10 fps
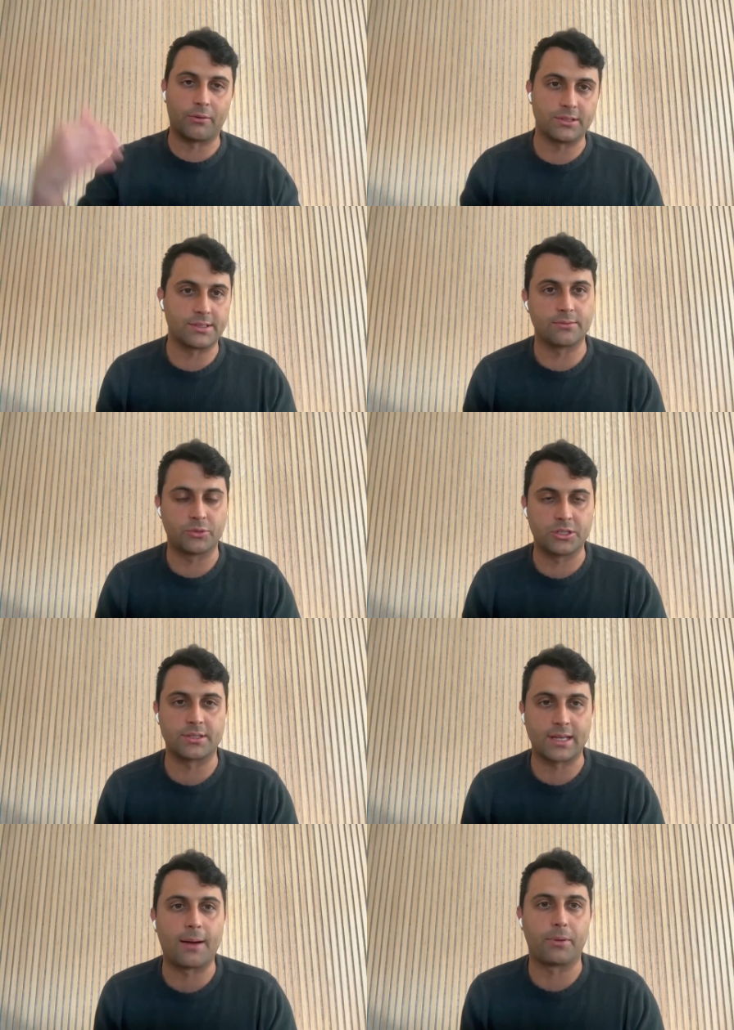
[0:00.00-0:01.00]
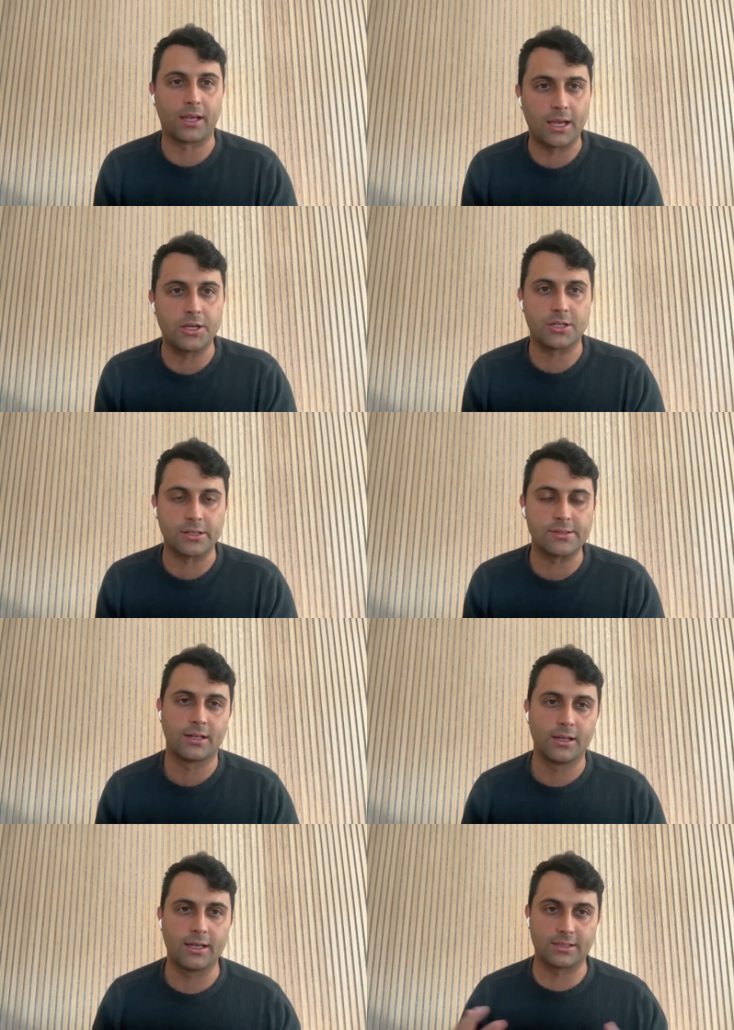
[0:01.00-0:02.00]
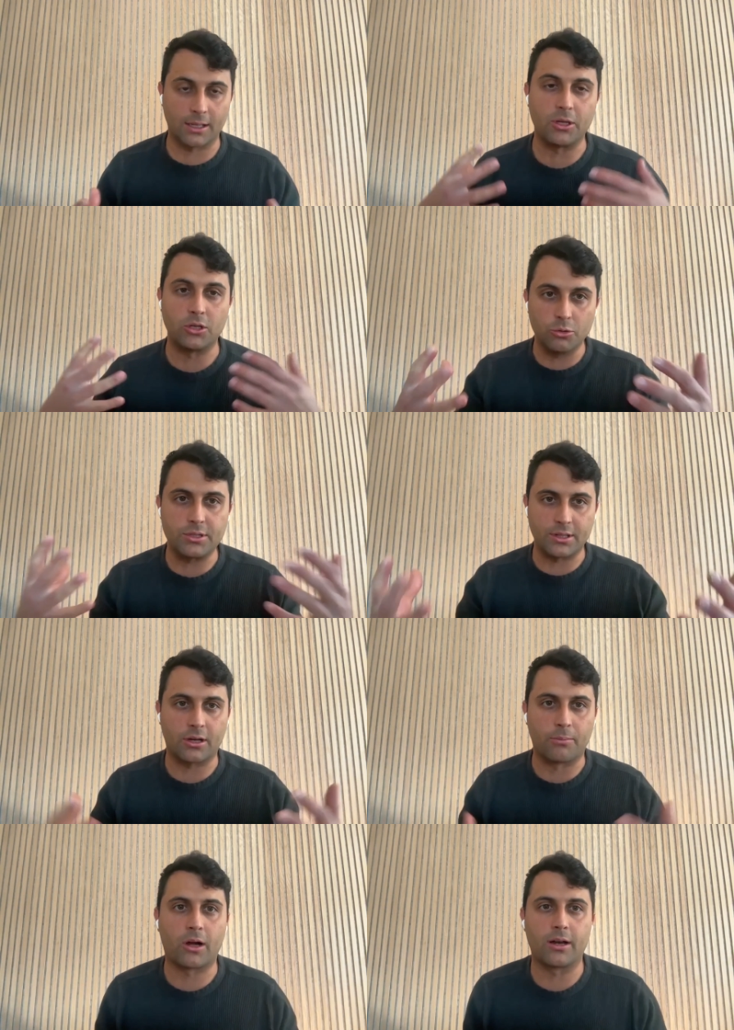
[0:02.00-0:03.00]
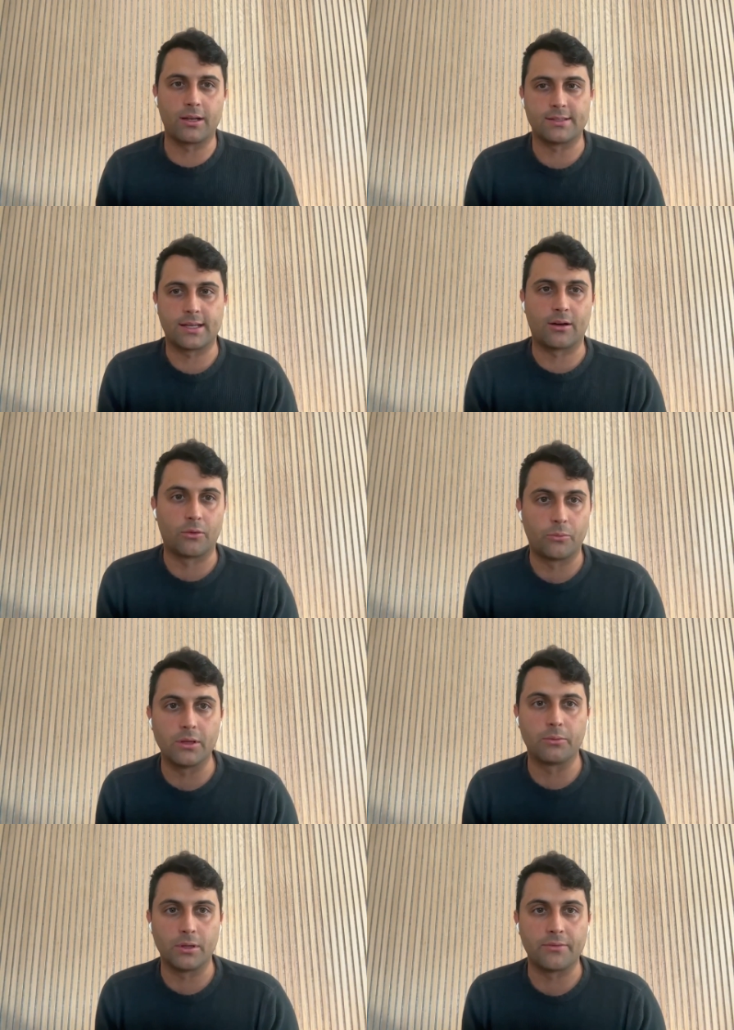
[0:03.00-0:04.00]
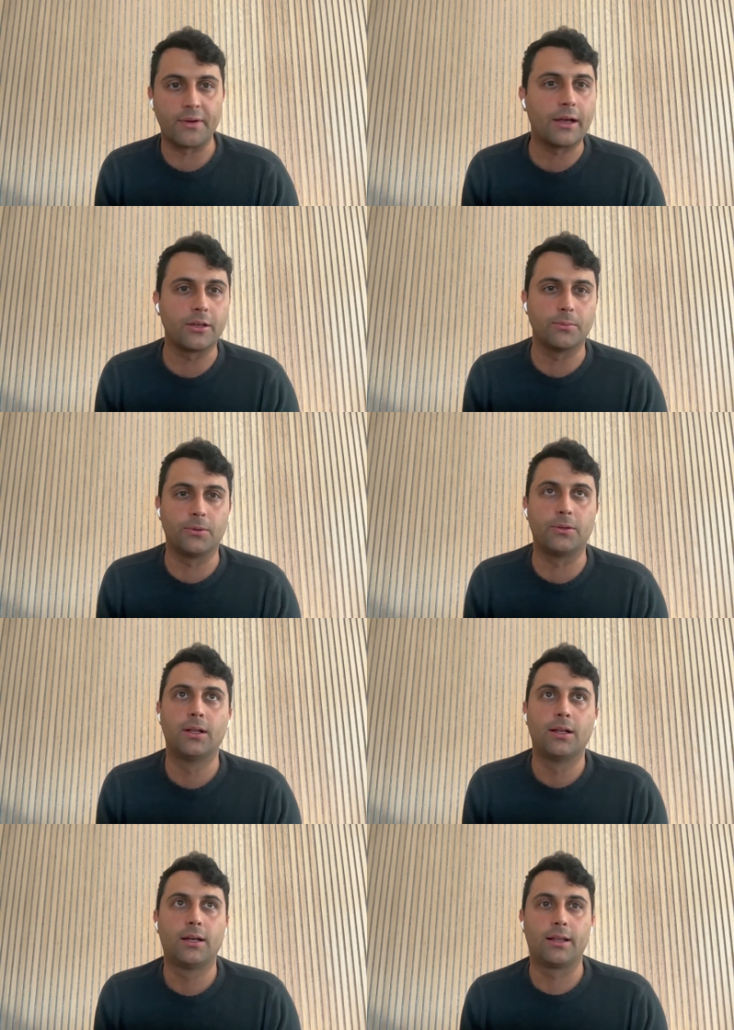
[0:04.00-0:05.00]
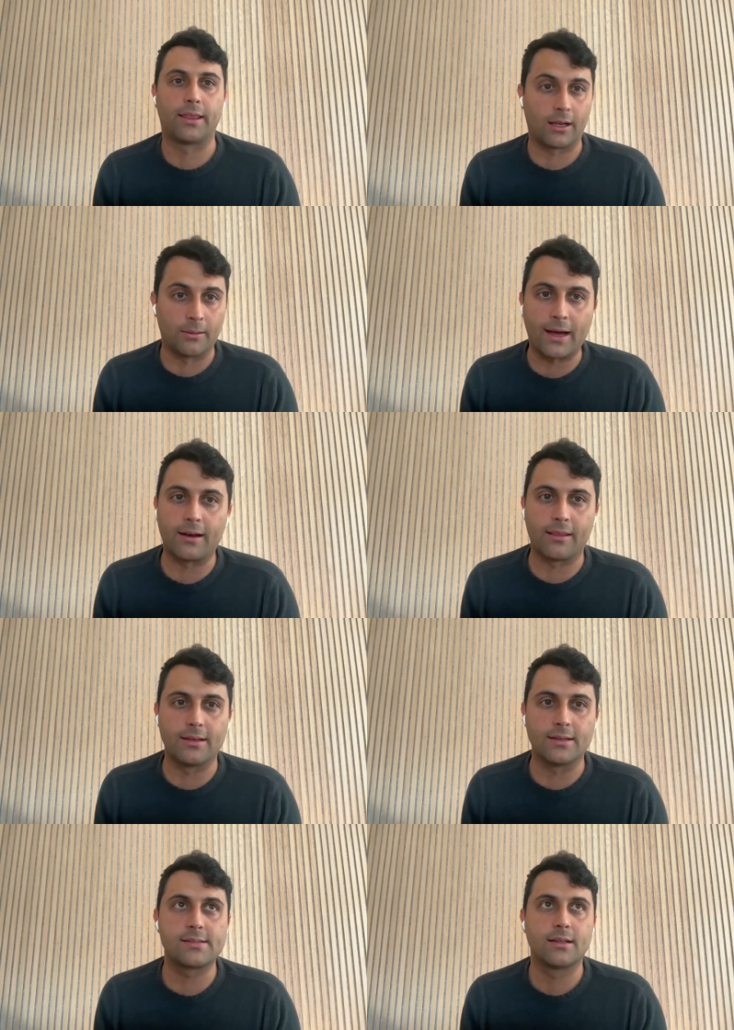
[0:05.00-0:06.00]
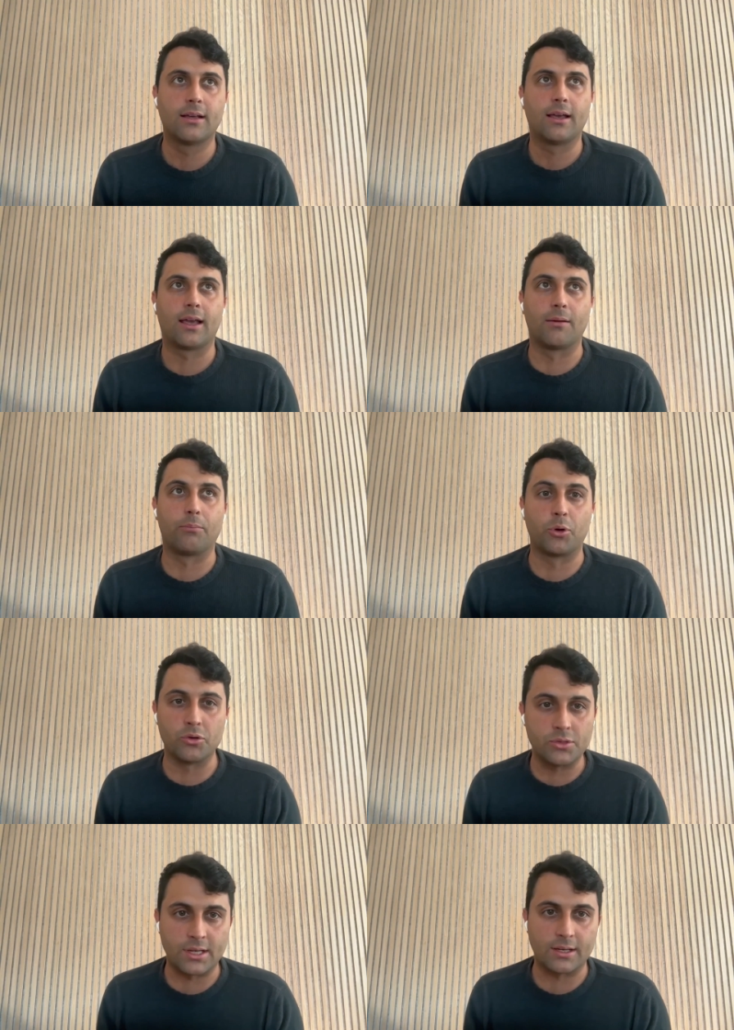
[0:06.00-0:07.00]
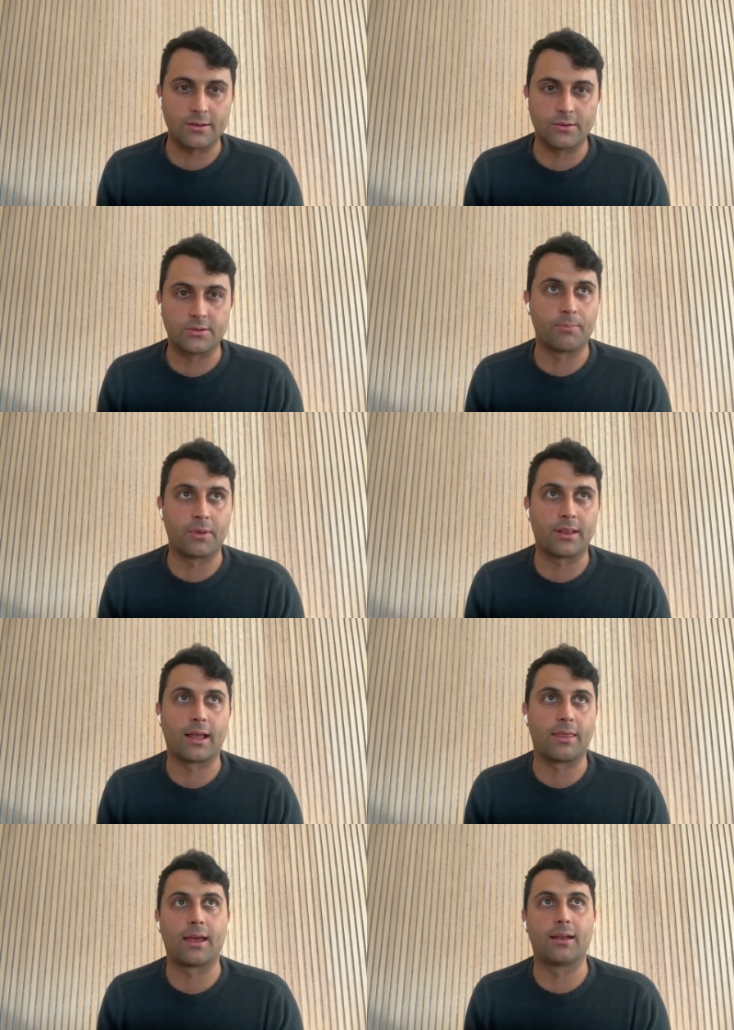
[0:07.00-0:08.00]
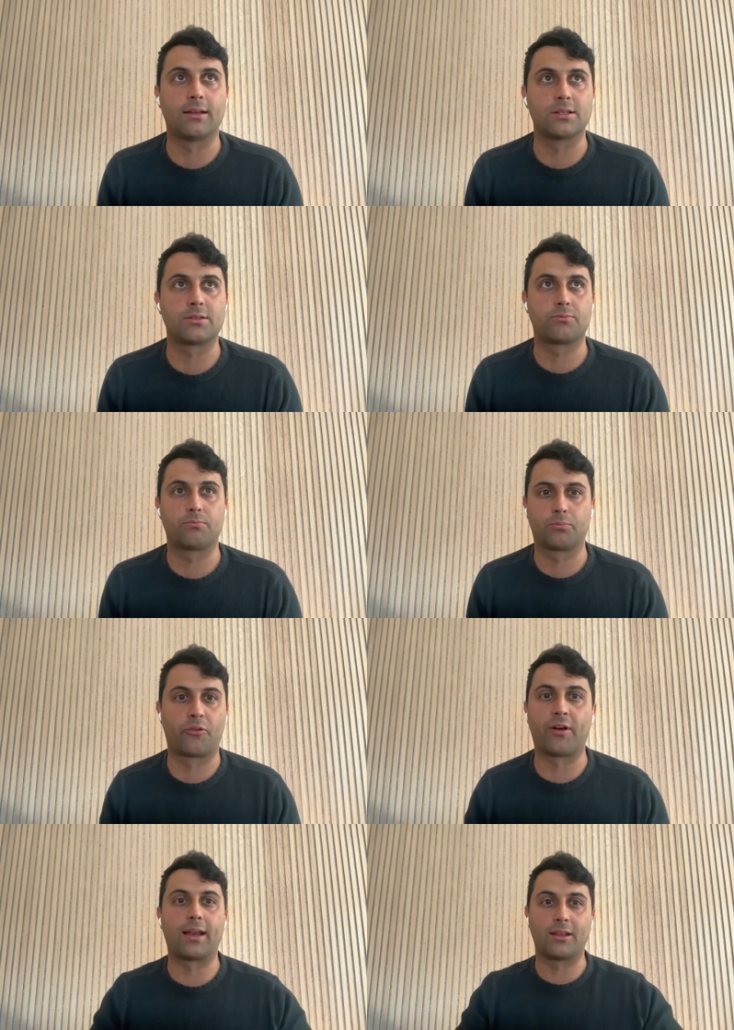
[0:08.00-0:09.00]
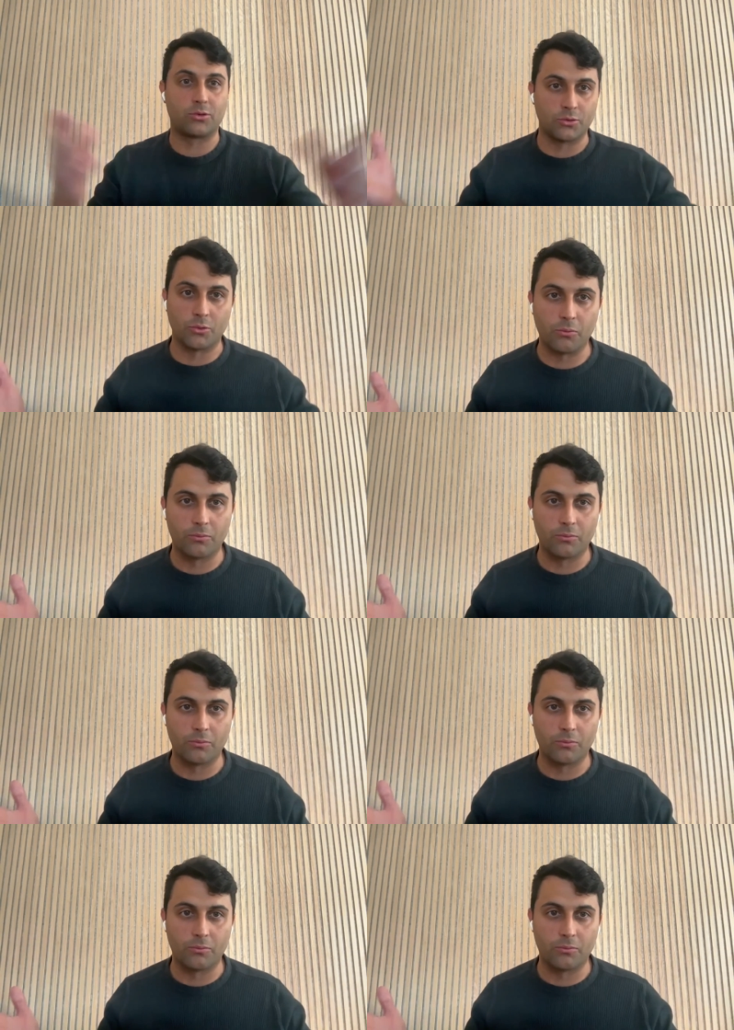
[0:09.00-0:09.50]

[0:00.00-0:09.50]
which is the applications. It's going to be using the commodities that are really, really valuable that come out of this and producing something that then is provided to